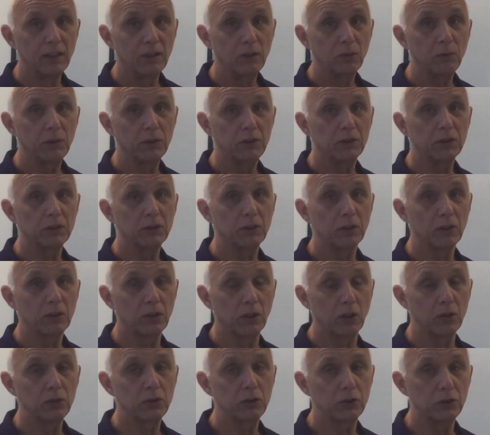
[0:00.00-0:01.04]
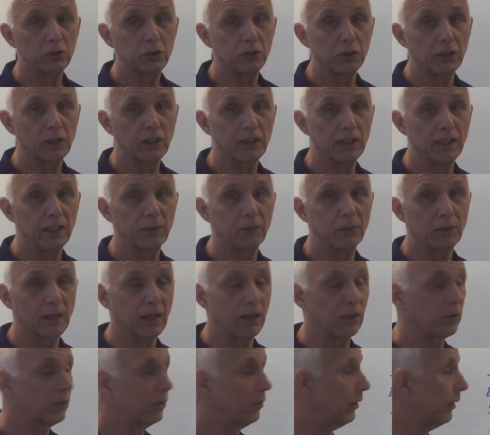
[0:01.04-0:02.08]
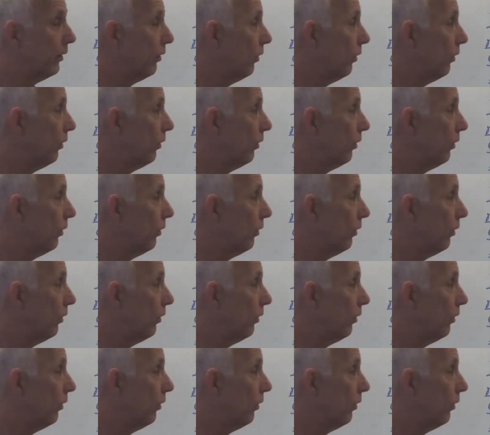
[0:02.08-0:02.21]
which is the closest you can get without going